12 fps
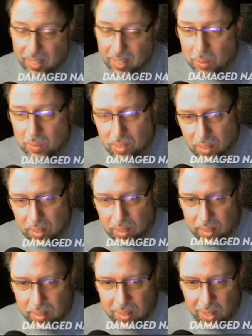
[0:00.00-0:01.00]
tell you that,
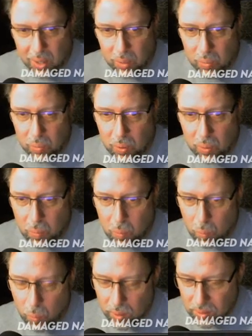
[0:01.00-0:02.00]

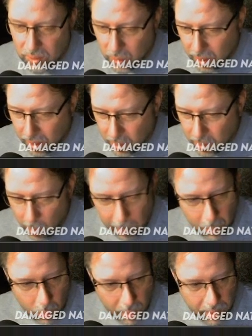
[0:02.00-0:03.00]
once you get to a
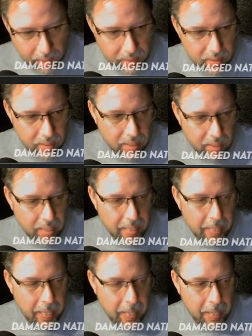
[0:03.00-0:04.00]
point
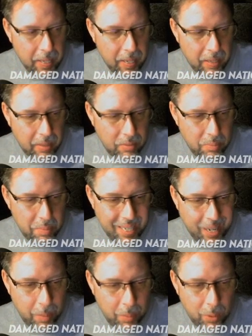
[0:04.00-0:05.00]
of being able
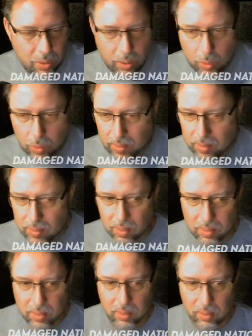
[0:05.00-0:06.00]
to
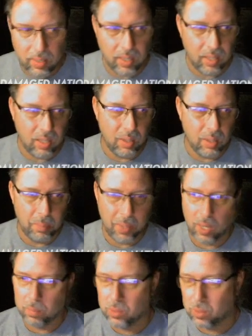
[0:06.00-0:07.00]
consistently pick up
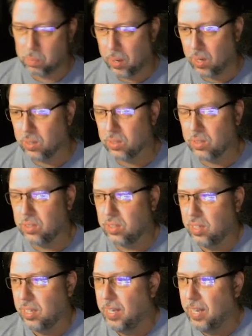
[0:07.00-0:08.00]
spares
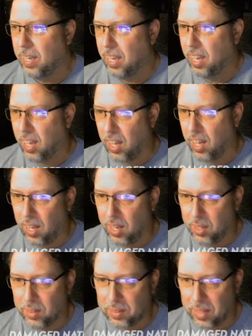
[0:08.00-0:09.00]

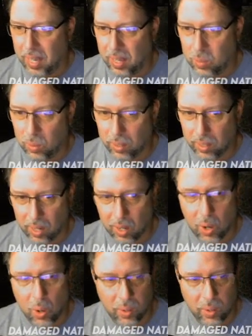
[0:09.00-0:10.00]
and really kind of hone
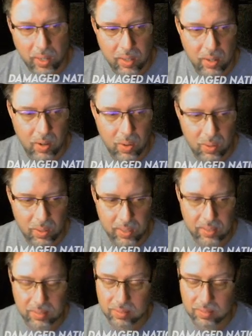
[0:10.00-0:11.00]
in on
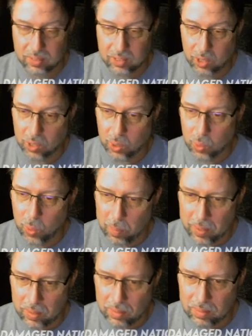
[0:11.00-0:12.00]
your equipment
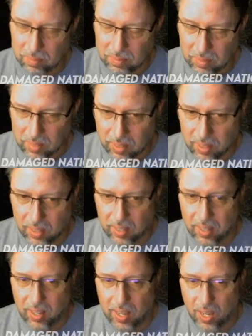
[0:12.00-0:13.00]

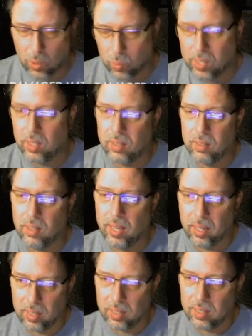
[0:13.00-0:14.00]
and reading lane
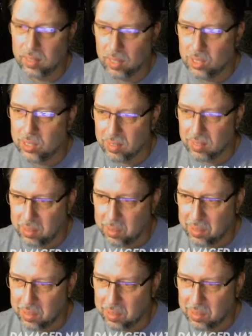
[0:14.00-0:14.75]
conditions,